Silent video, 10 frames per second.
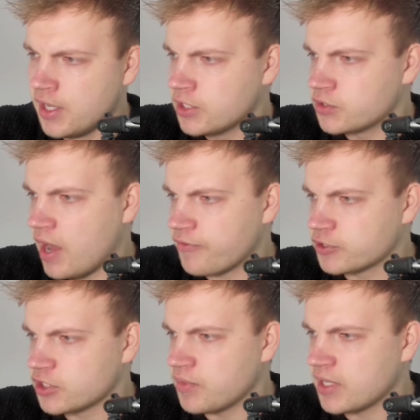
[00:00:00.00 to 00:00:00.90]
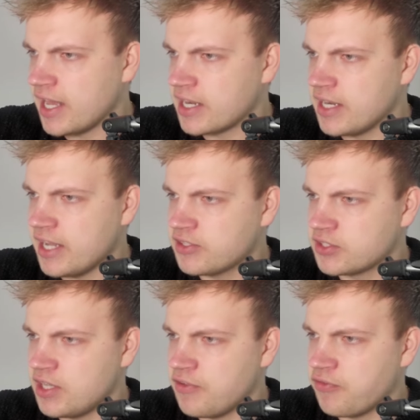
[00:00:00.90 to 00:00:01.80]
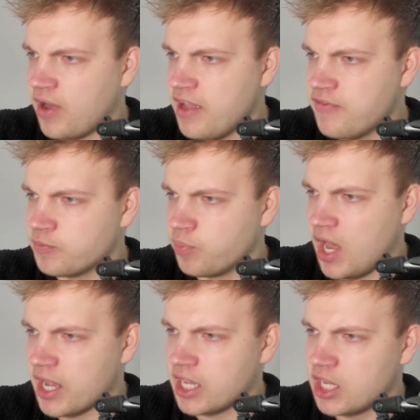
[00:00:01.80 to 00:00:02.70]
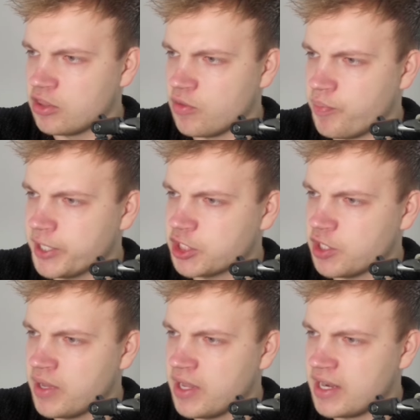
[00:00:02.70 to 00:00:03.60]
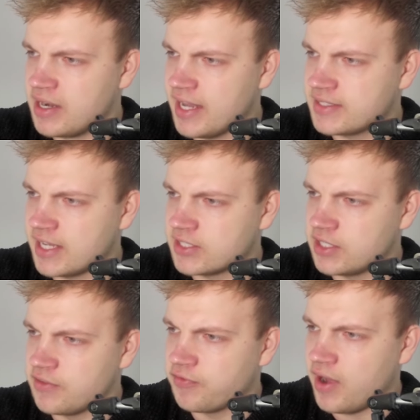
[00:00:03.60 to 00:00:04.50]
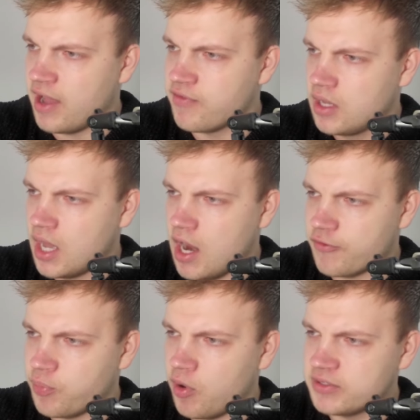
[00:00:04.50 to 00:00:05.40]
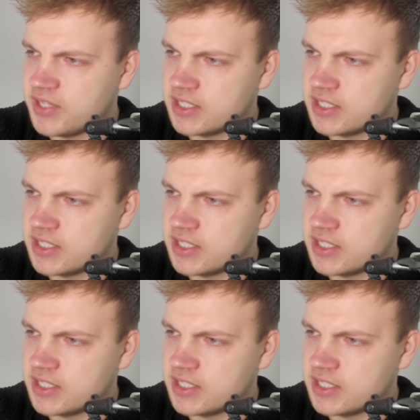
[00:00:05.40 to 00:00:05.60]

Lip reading: So after something like knight to c5, blocking in the bishop, knight takes c5, and after pawn takes